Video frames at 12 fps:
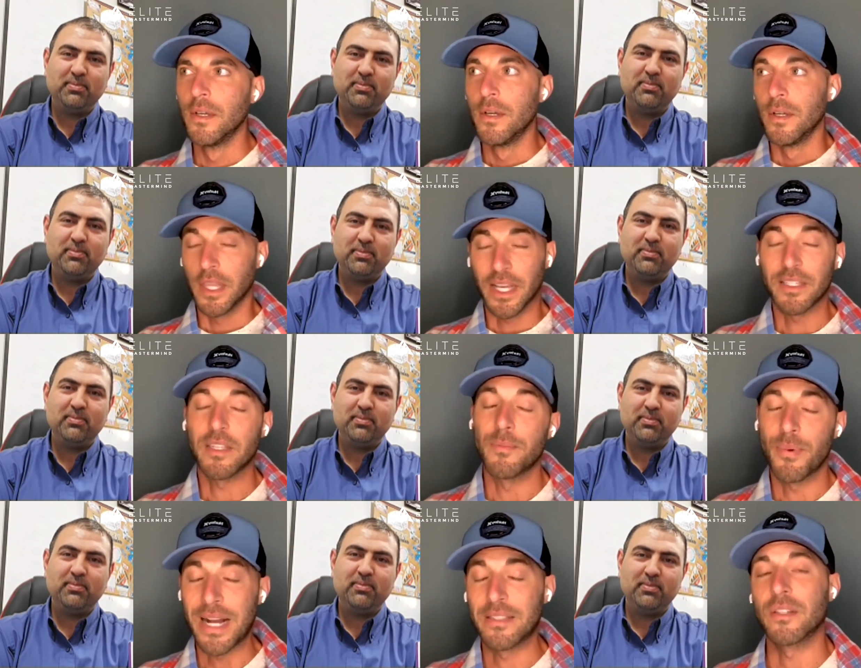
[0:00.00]
Speaker 1: like I said,
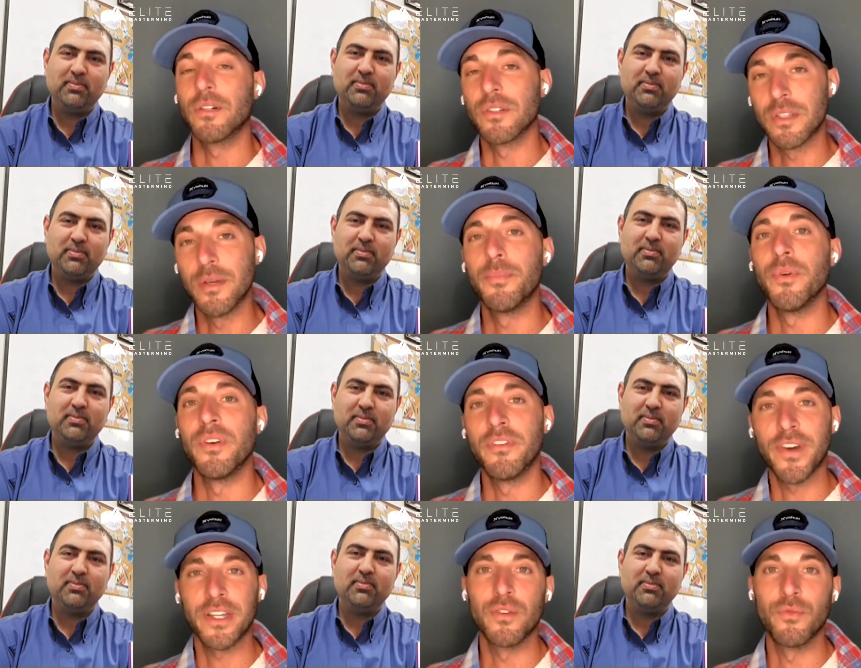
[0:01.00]
practical, simple, and
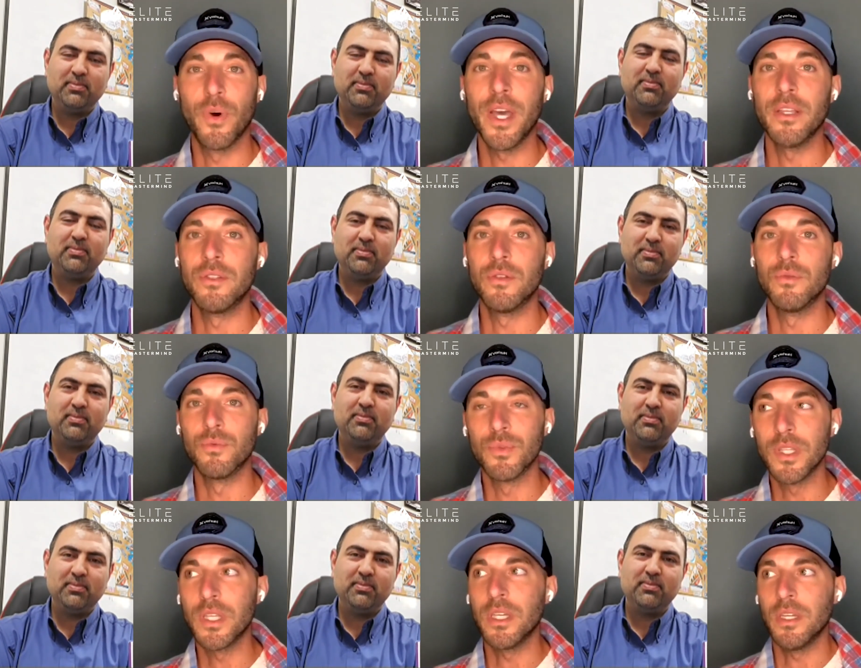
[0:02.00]
effective way to
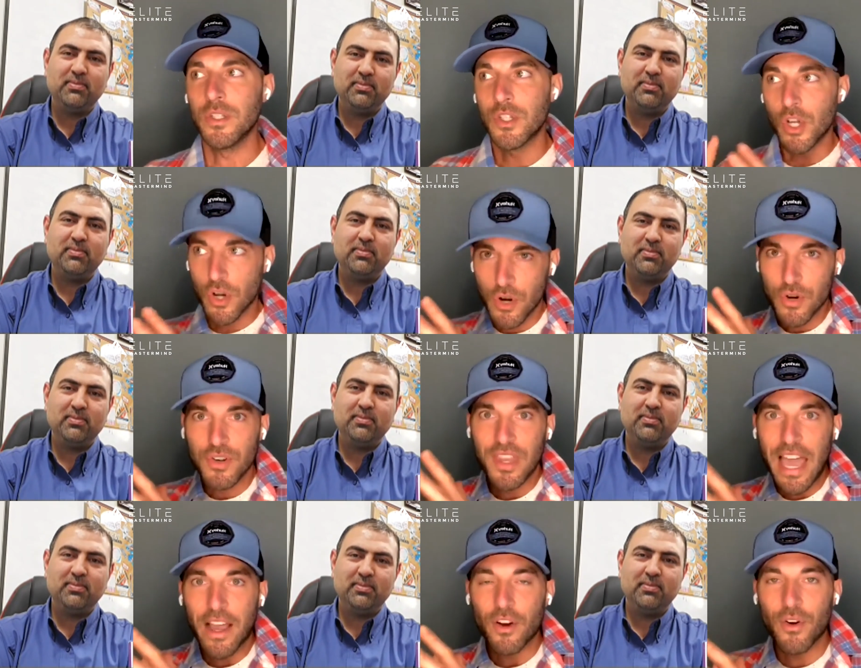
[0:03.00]
really turn
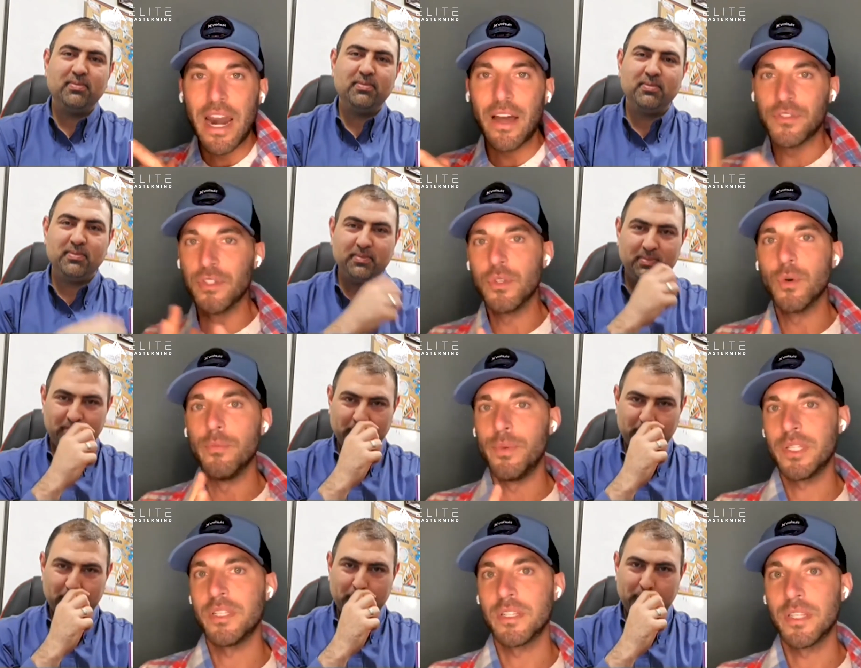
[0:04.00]
that craft into a
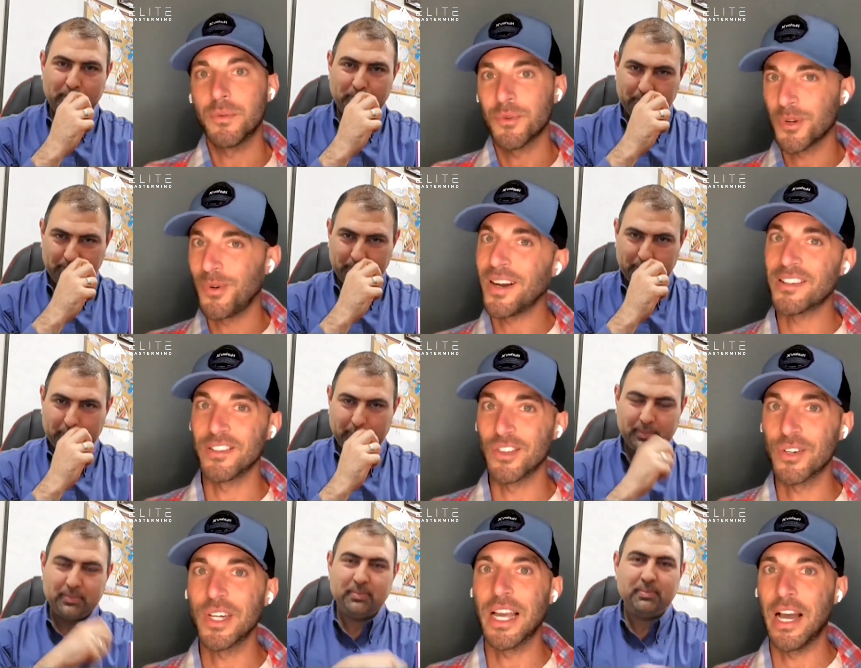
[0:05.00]
business. And it requires
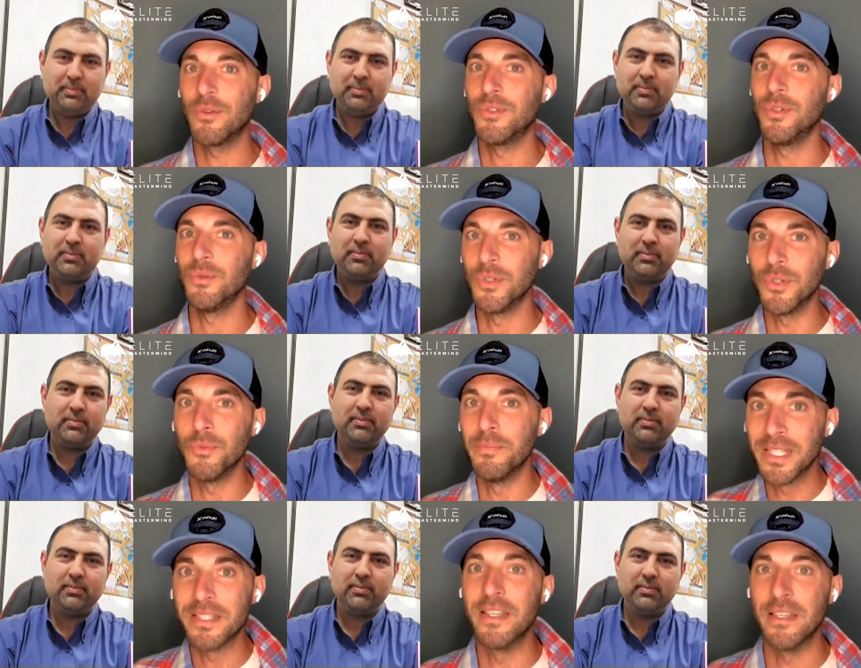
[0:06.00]
learning how to do
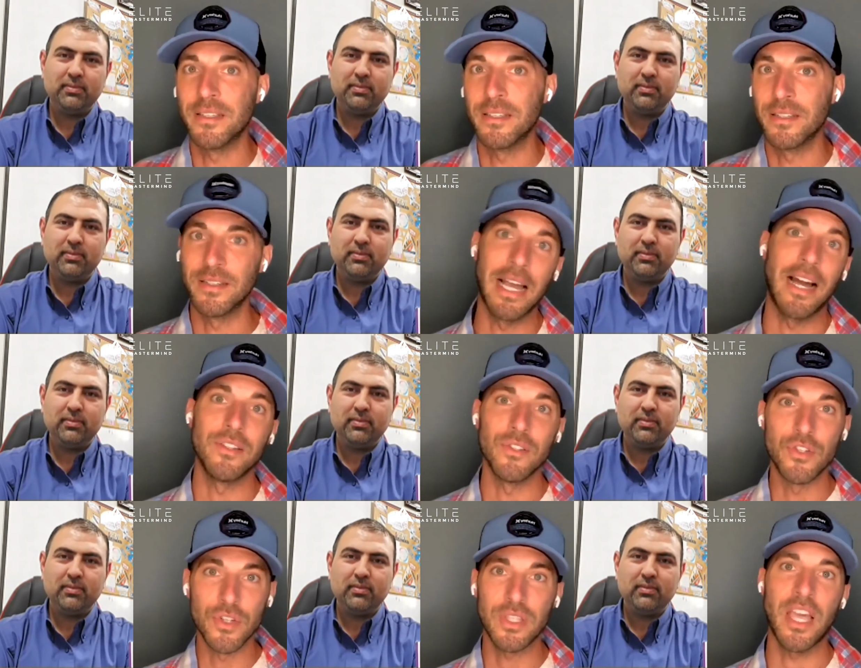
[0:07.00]
business, not
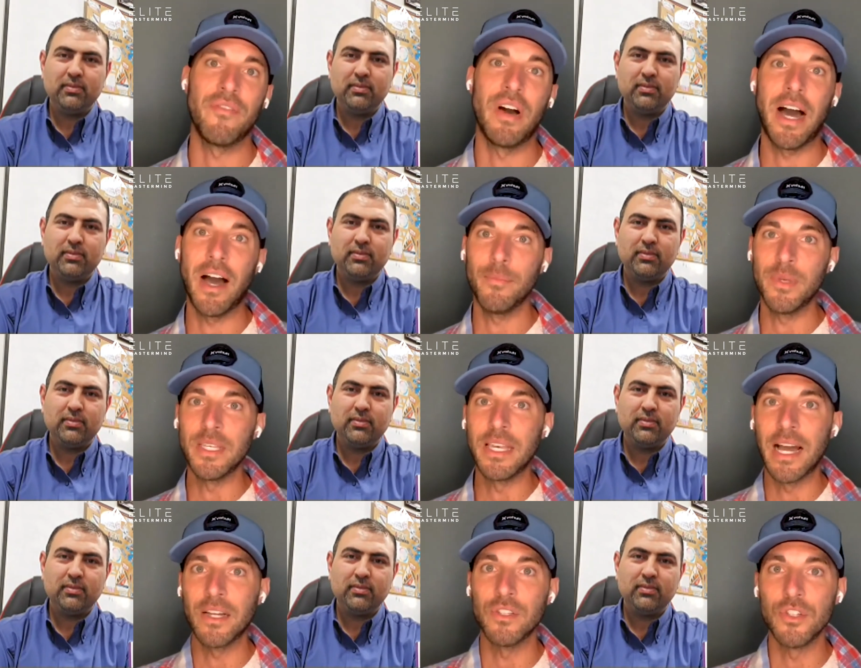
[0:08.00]
just have a hobby,
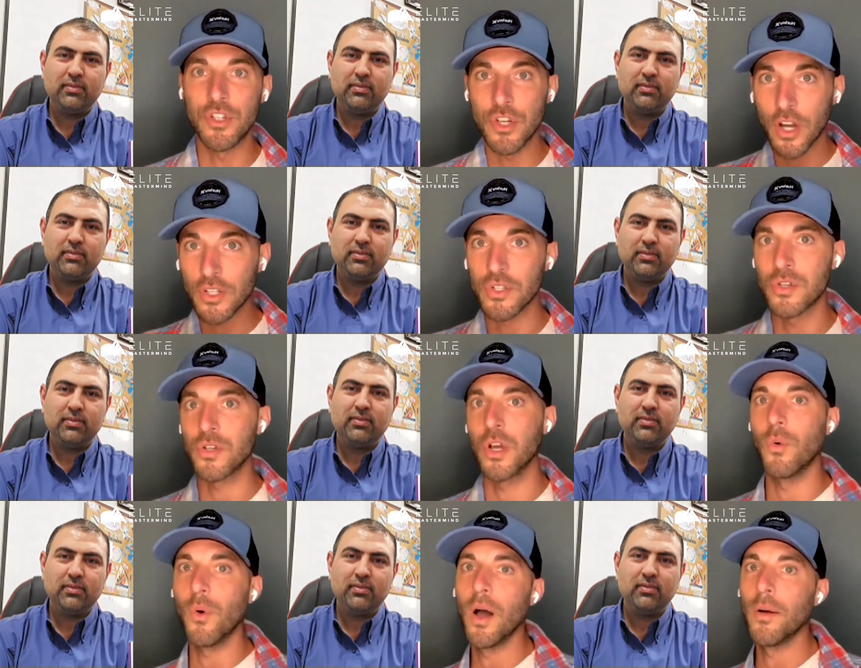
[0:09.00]
not just
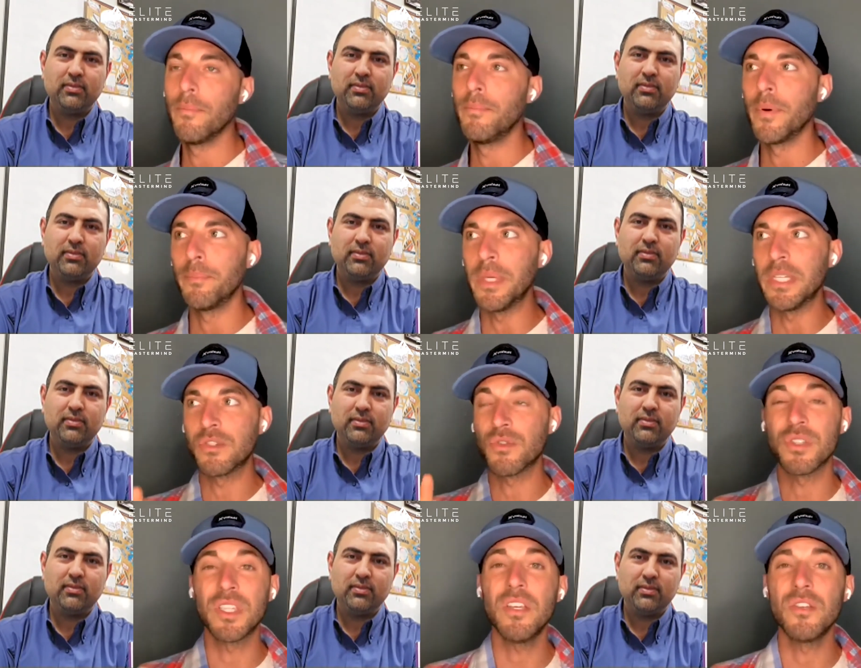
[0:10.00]
show up, but be
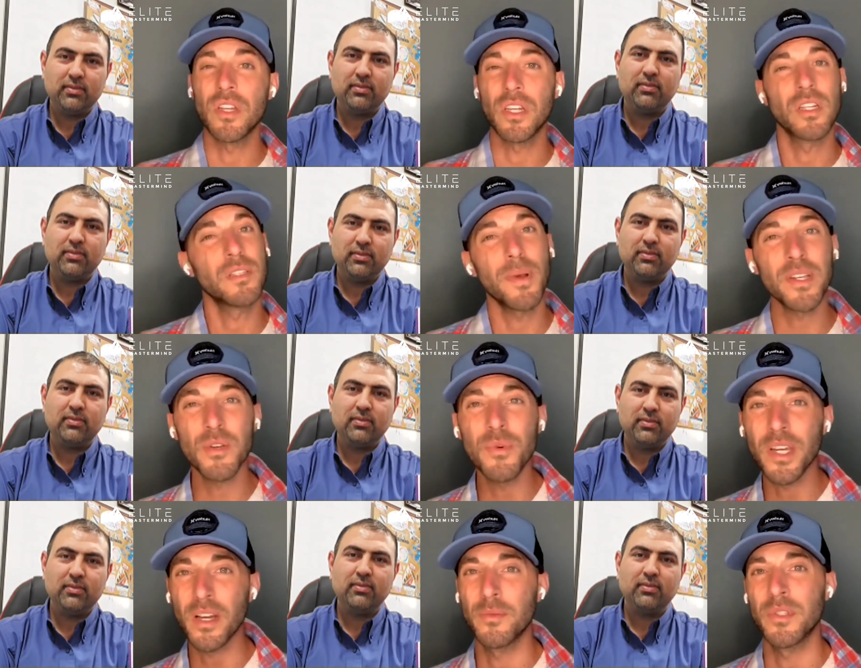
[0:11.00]
strategic, especially when
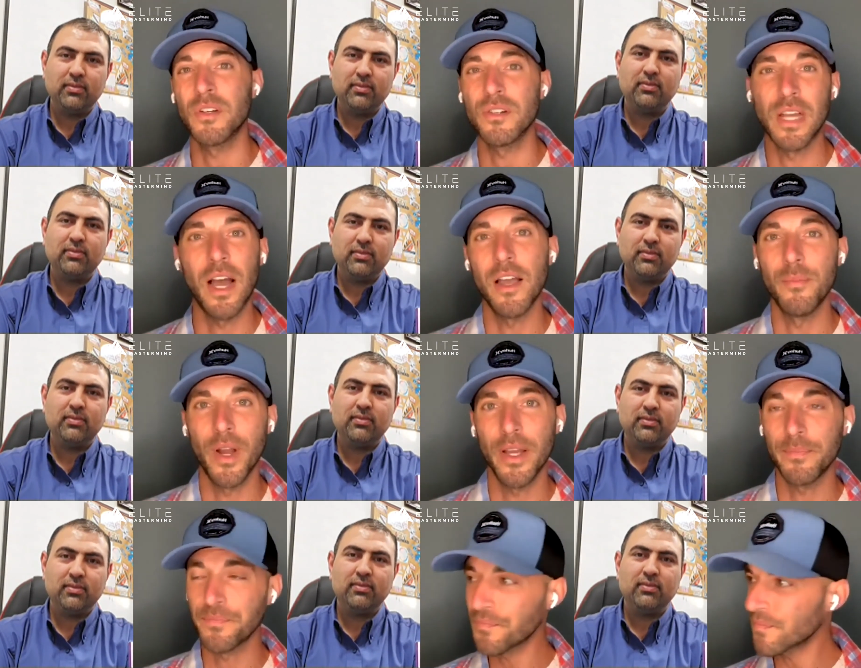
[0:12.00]
it comes to your time, right?
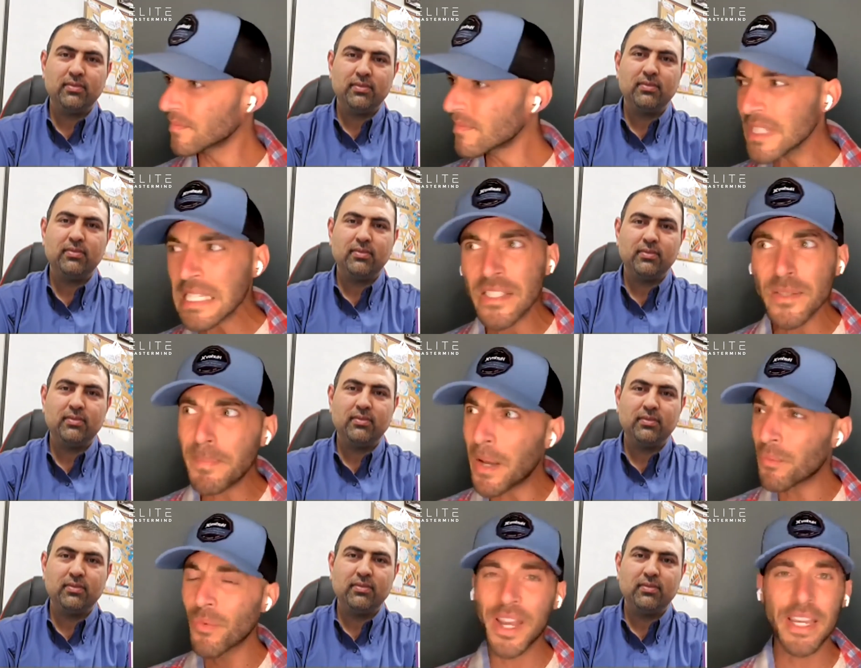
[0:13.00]

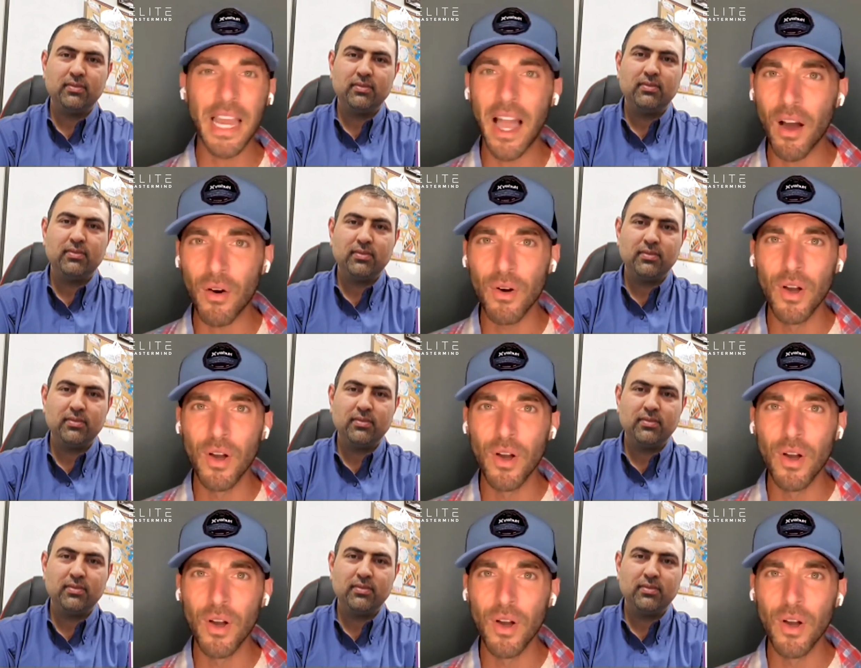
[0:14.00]
Right now,